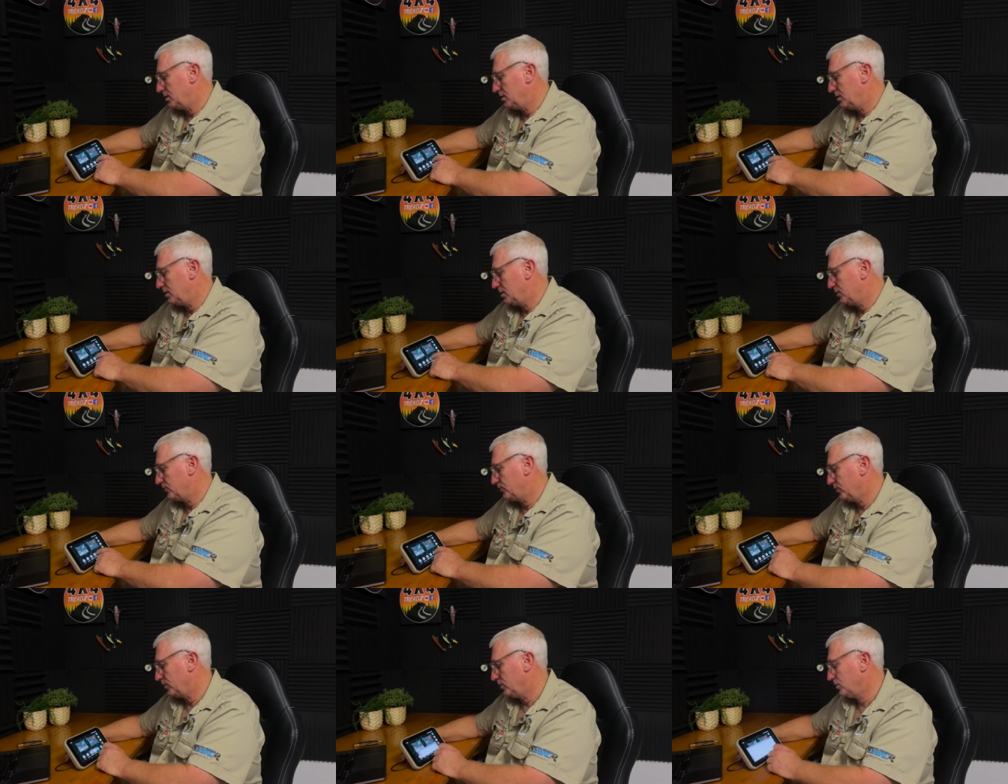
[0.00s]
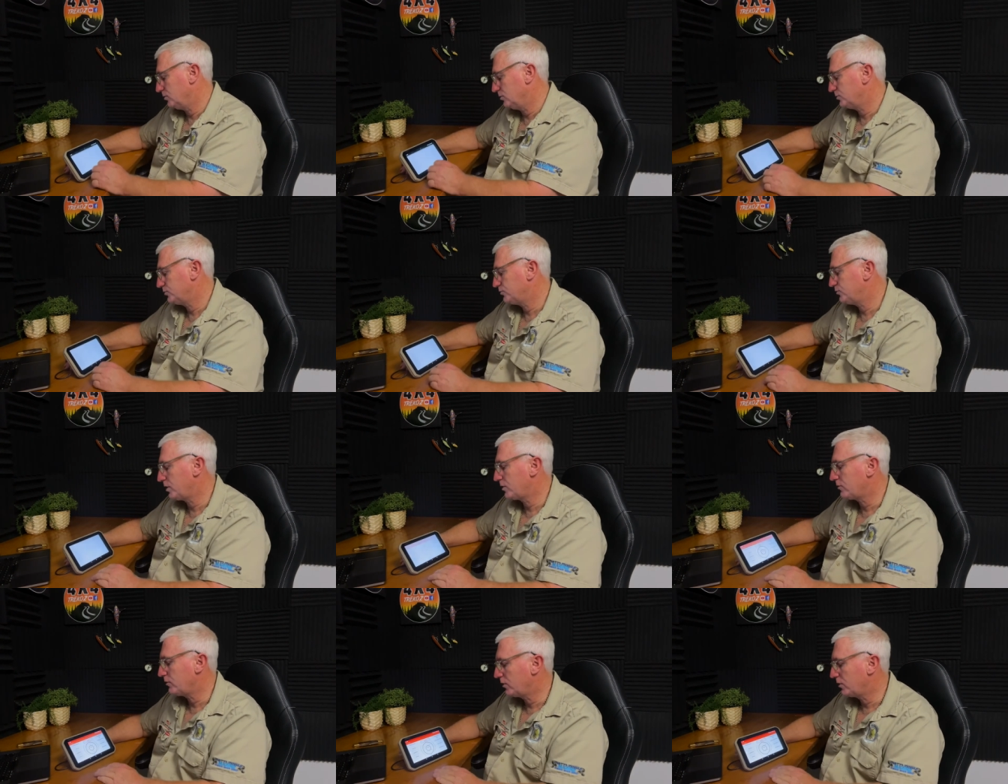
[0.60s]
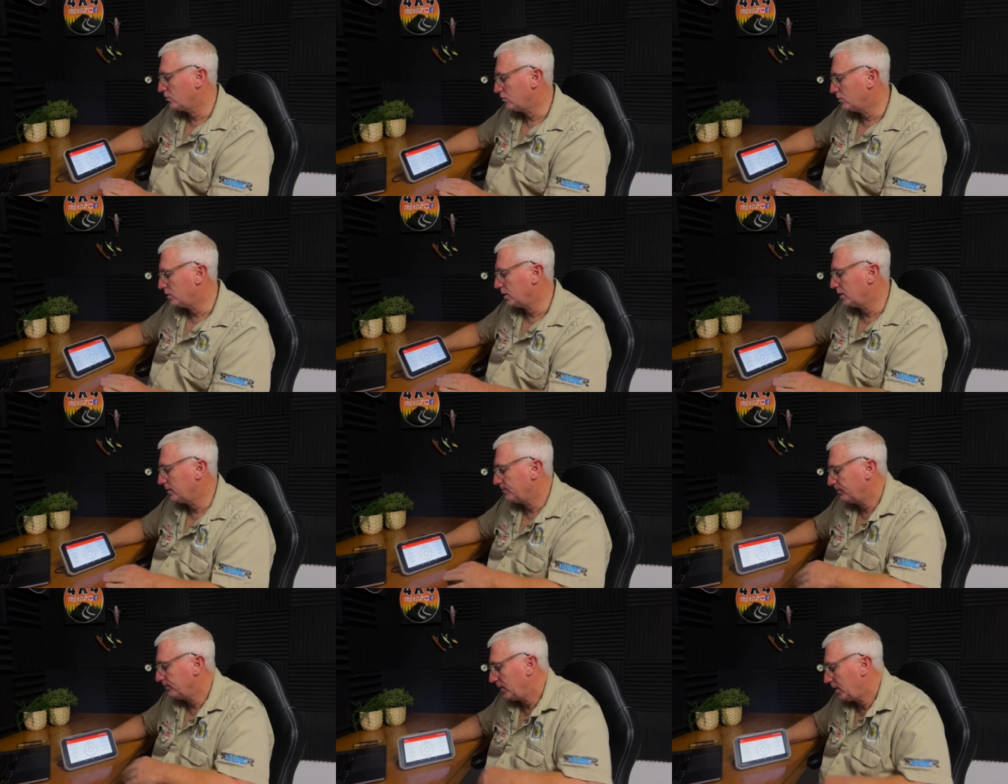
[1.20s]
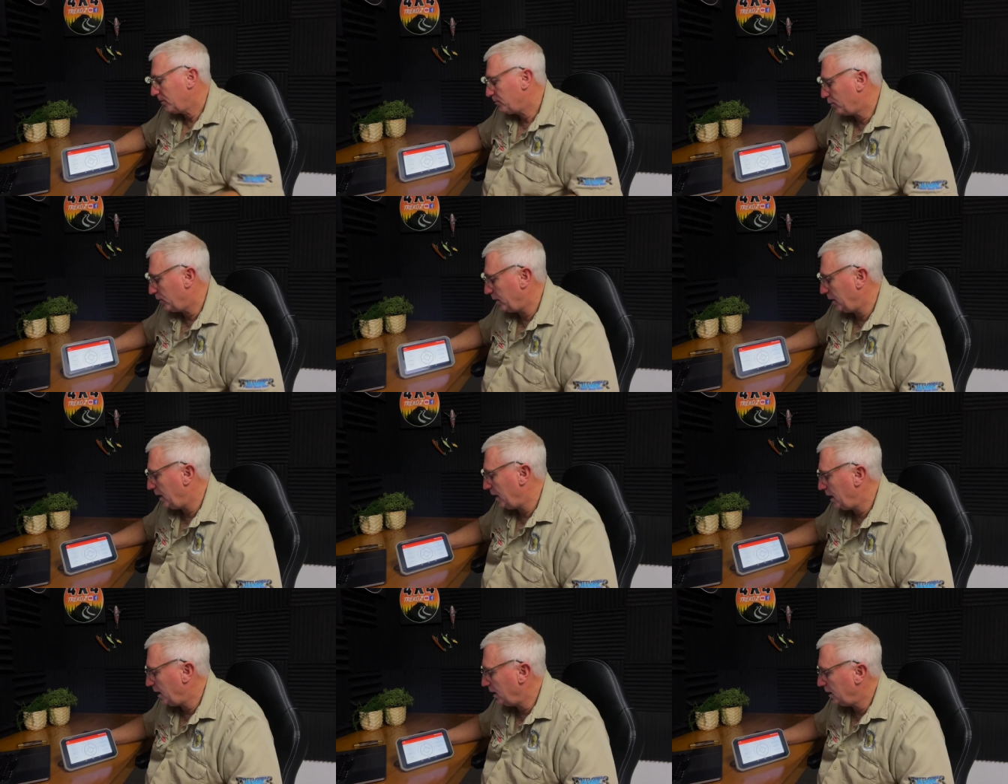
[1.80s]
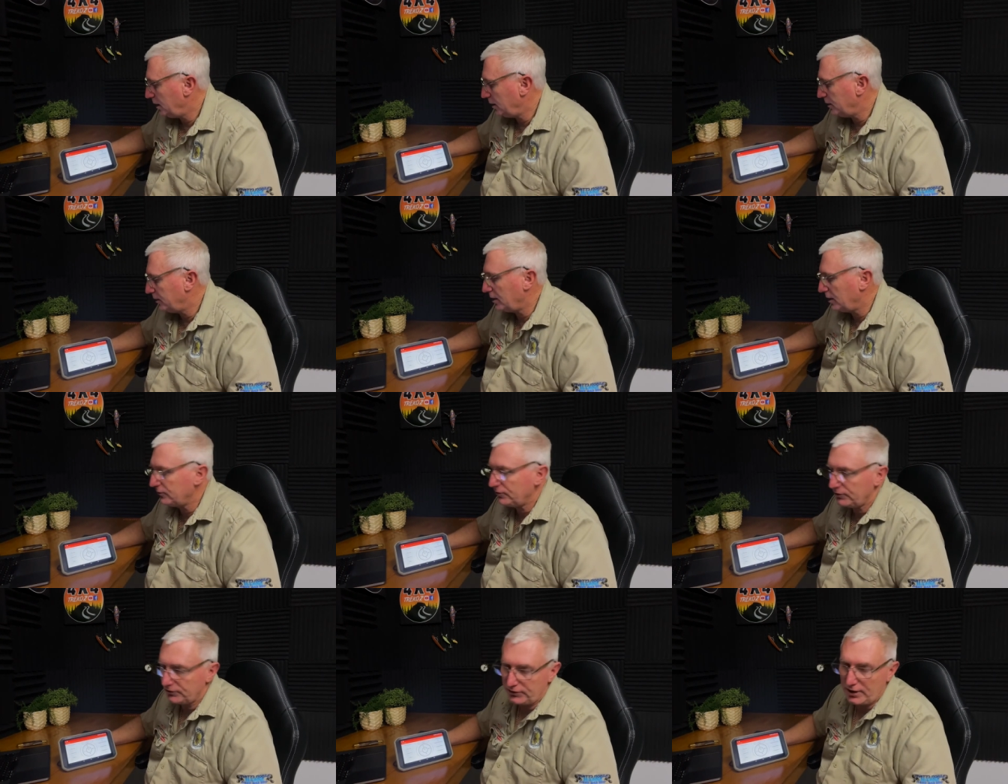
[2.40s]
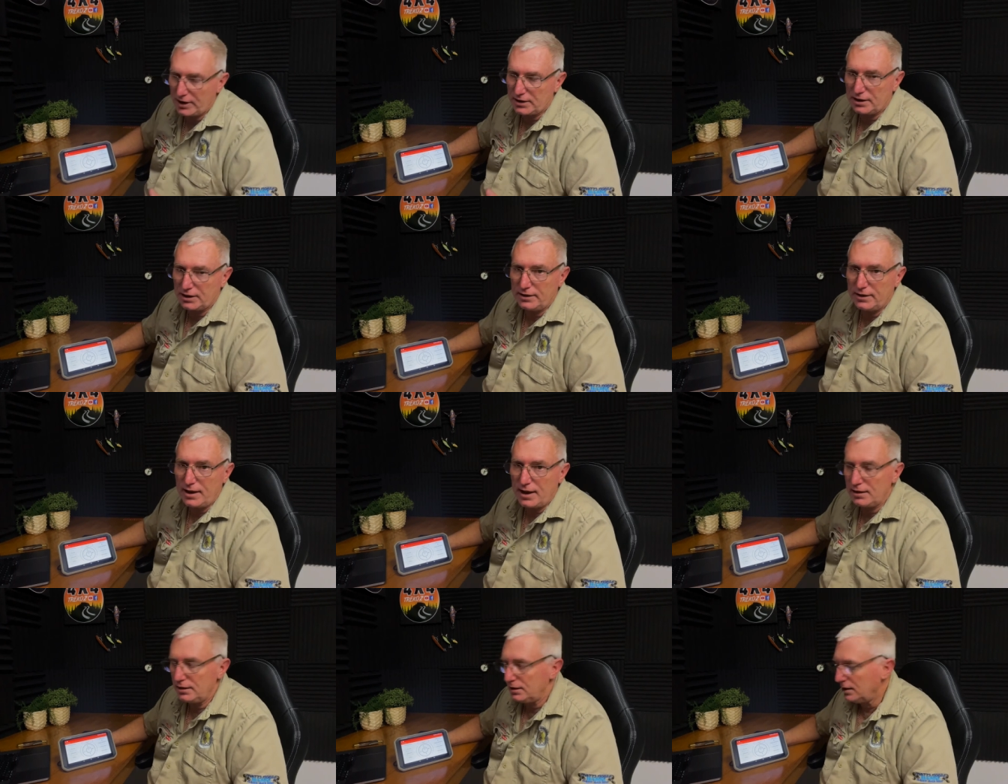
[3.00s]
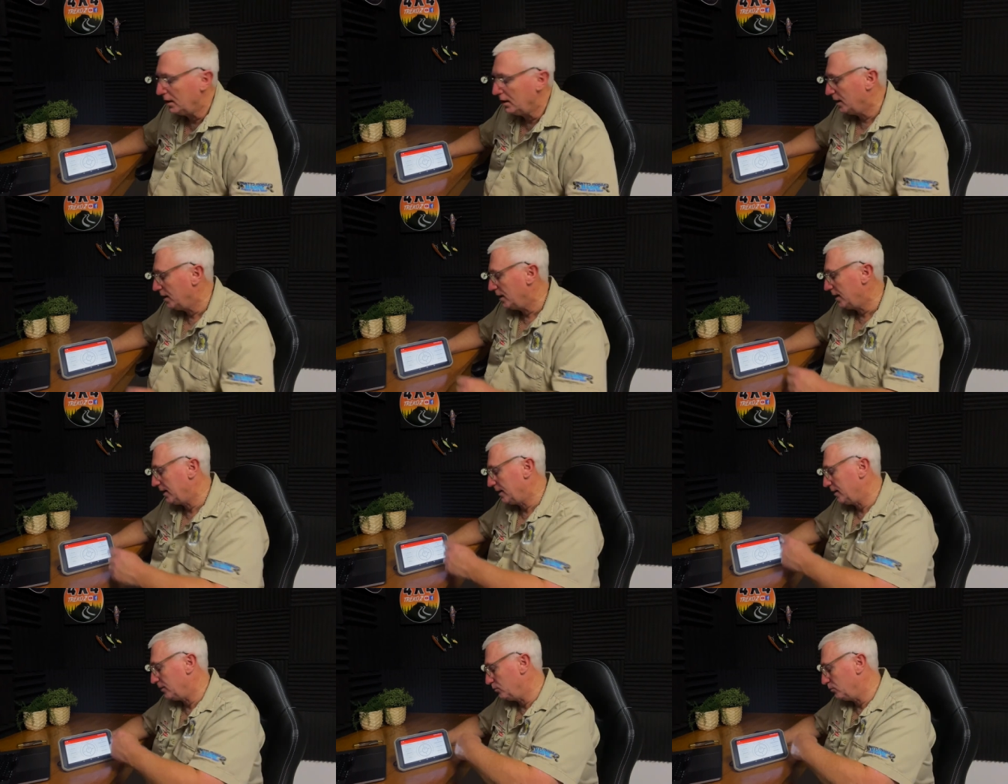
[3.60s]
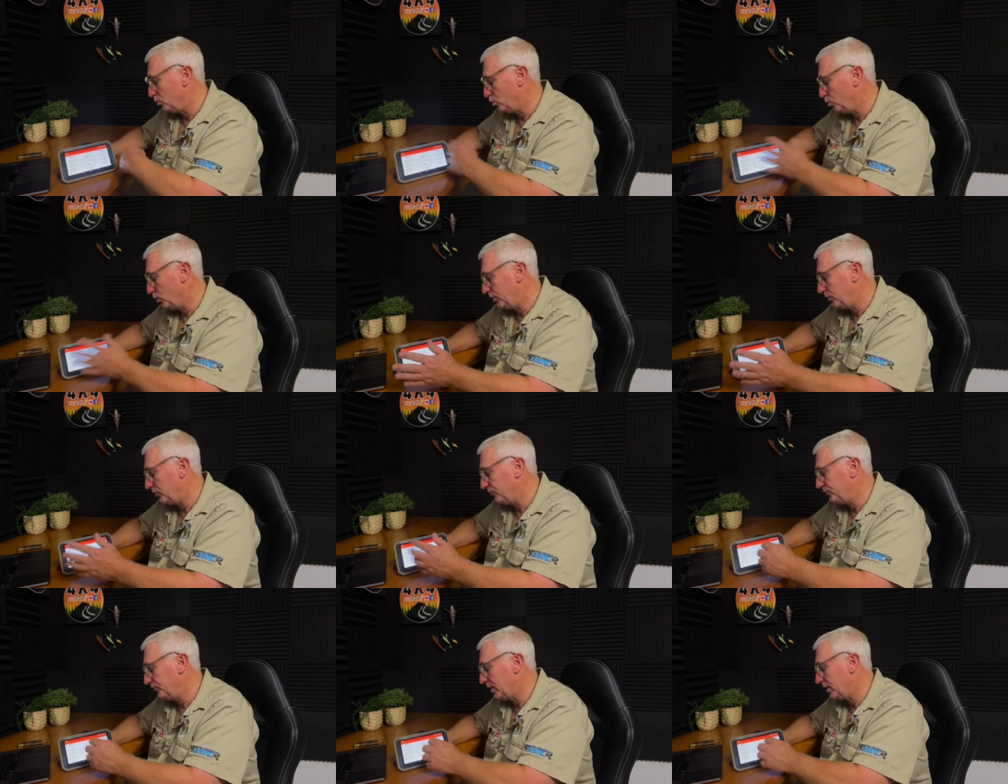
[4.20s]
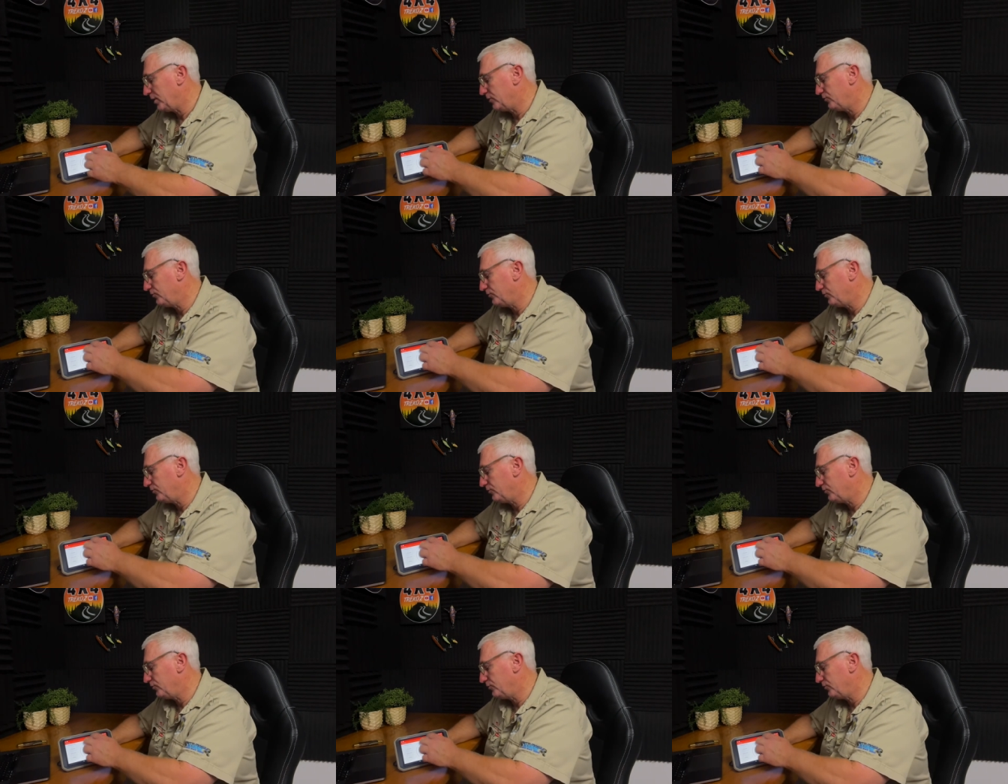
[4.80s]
the next one along is track recorder. It's pretty handy, it does exactly that. Um, when you start a